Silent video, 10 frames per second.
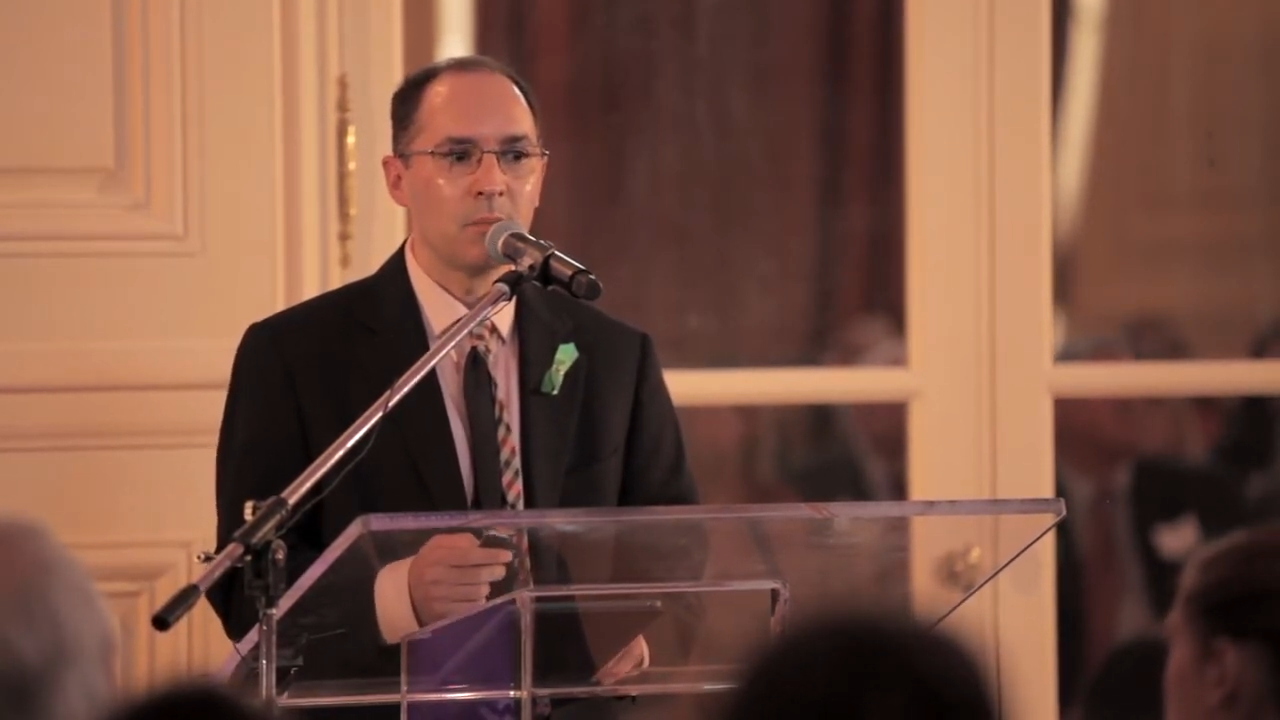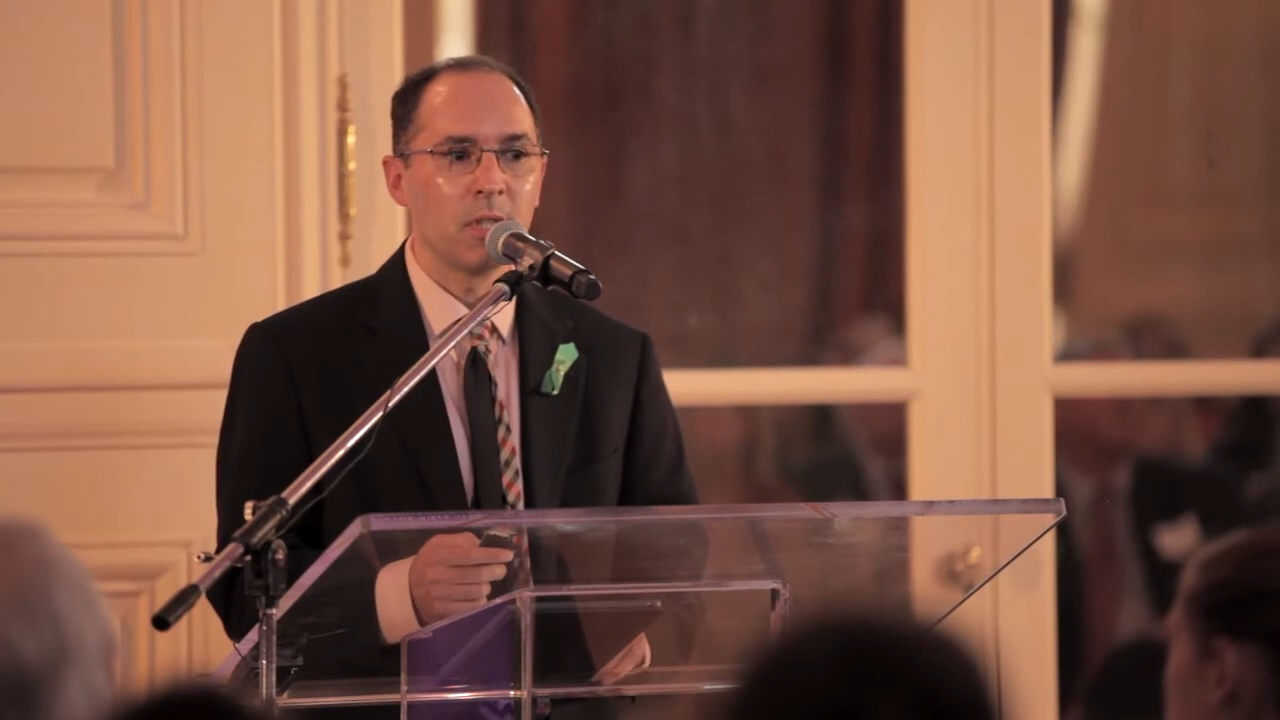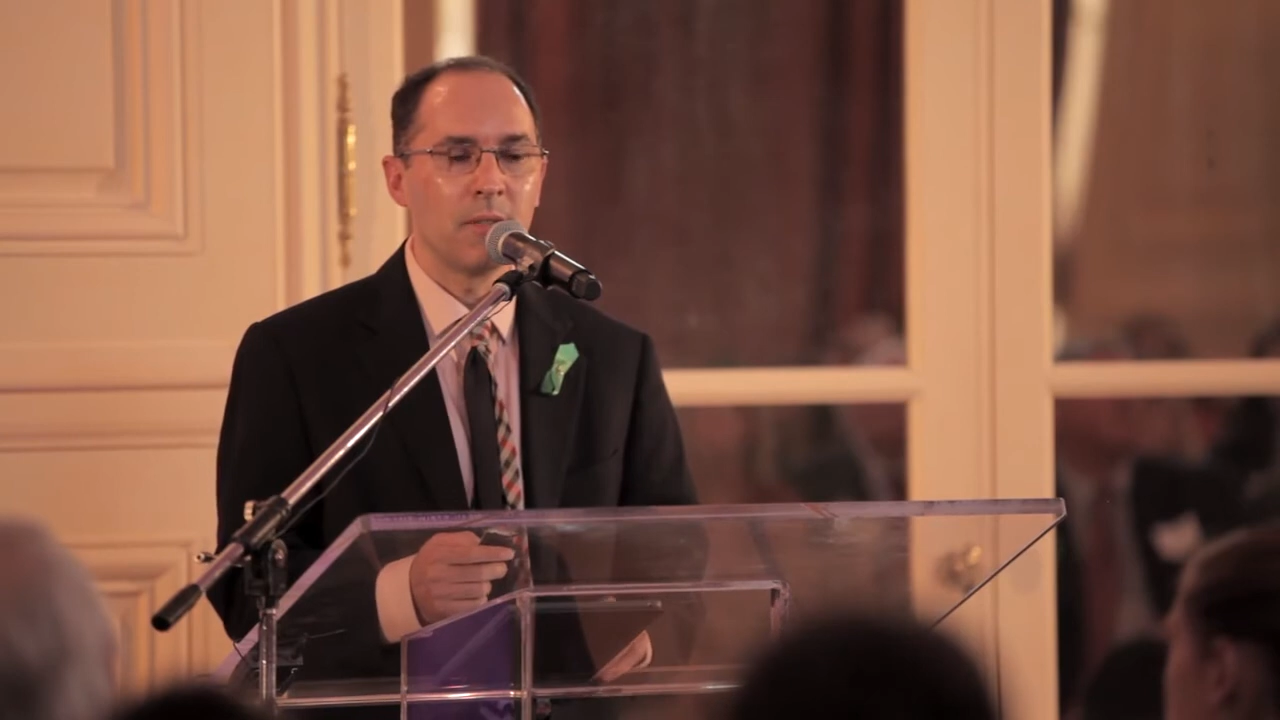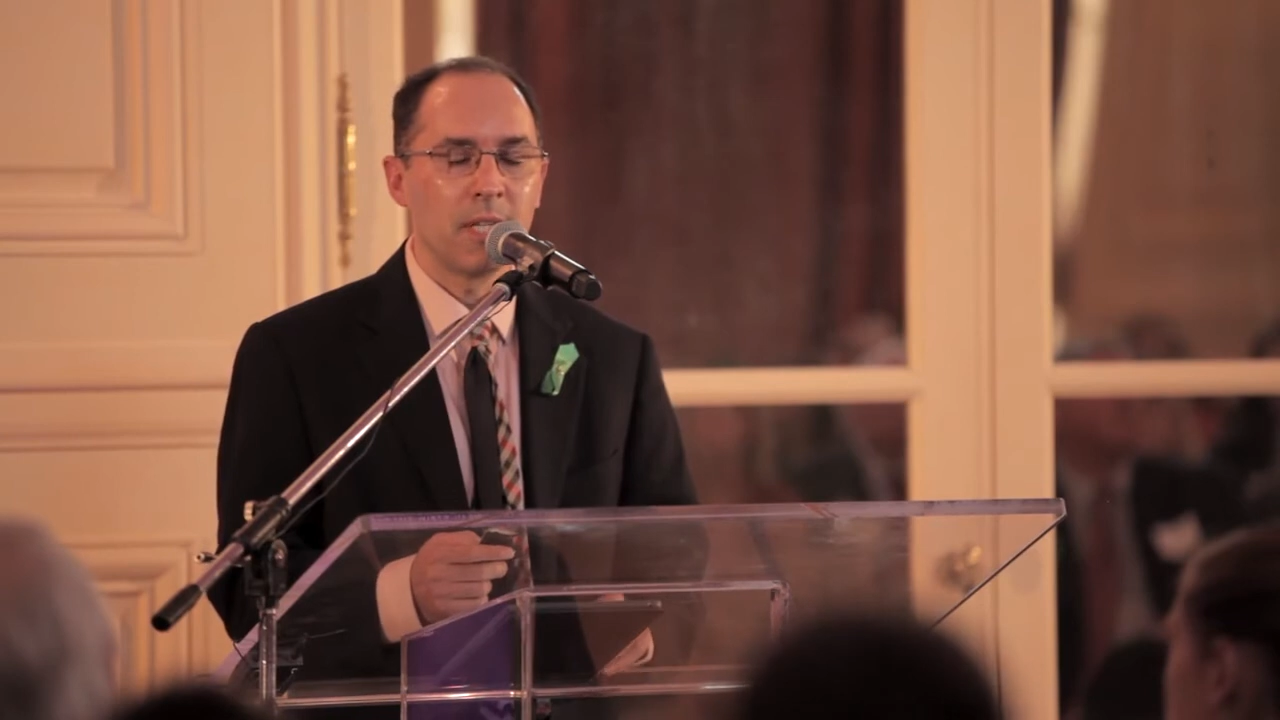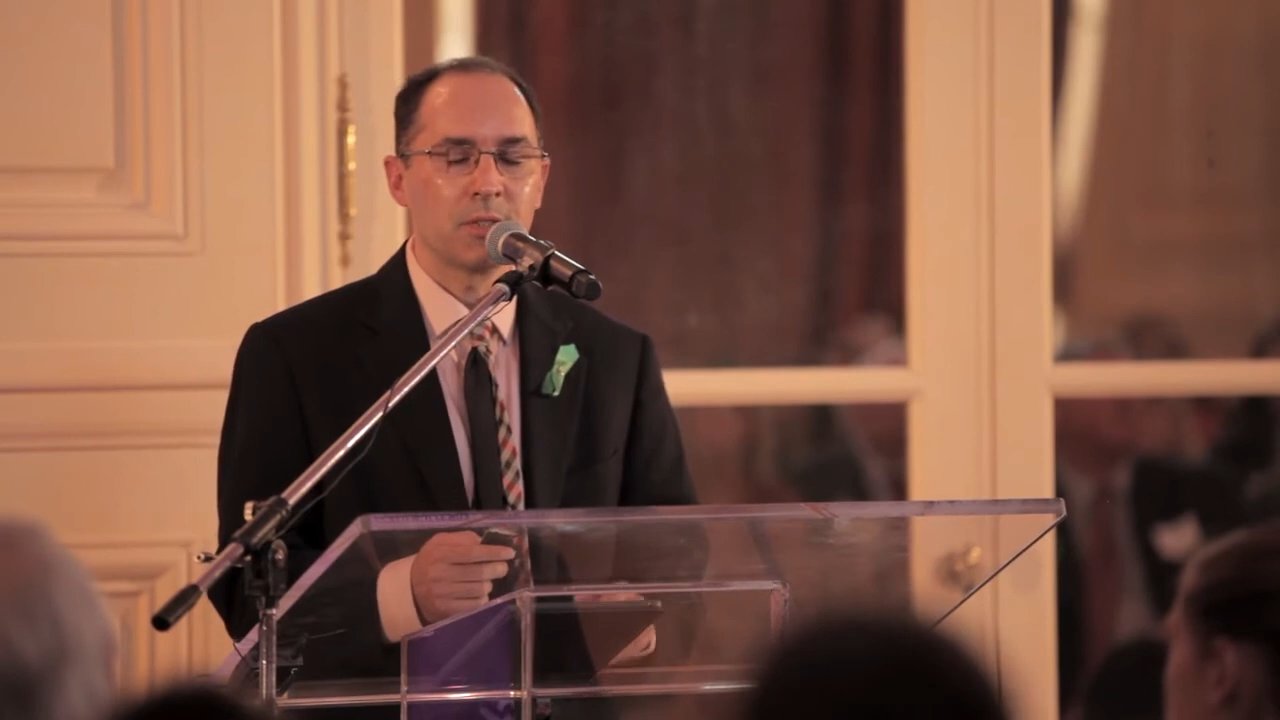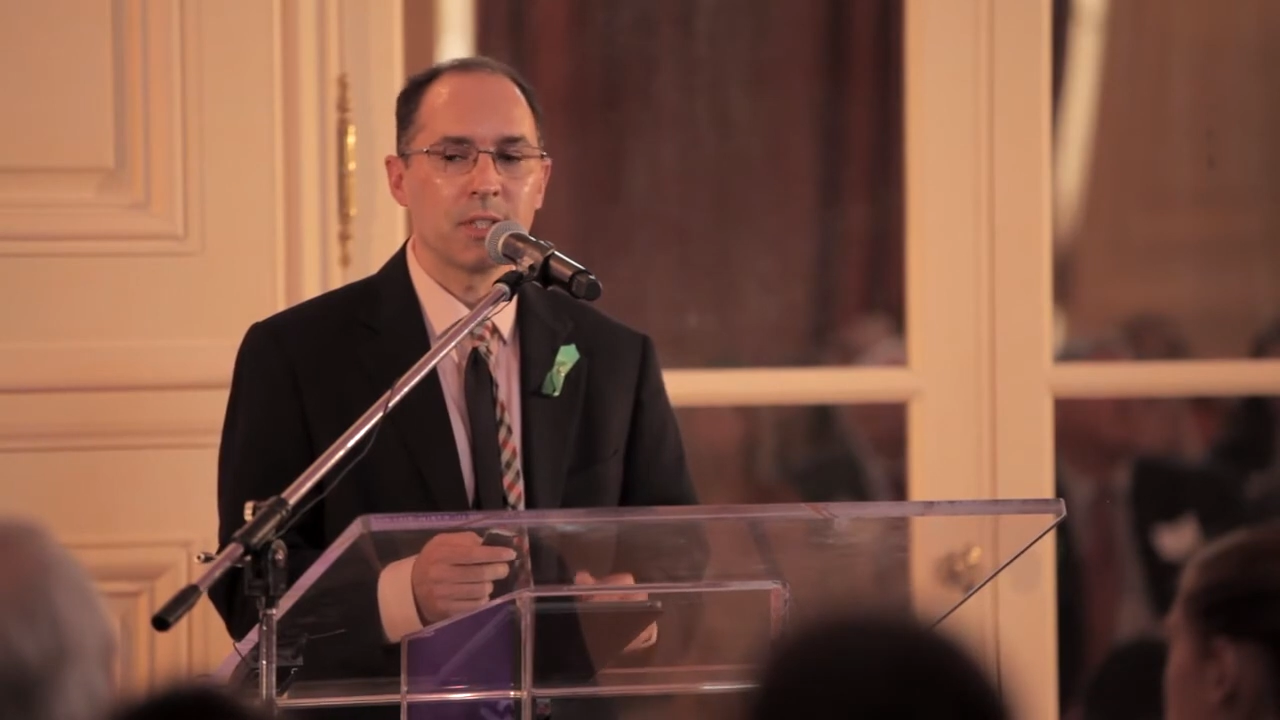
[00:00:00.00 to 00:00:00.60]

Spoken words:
motivation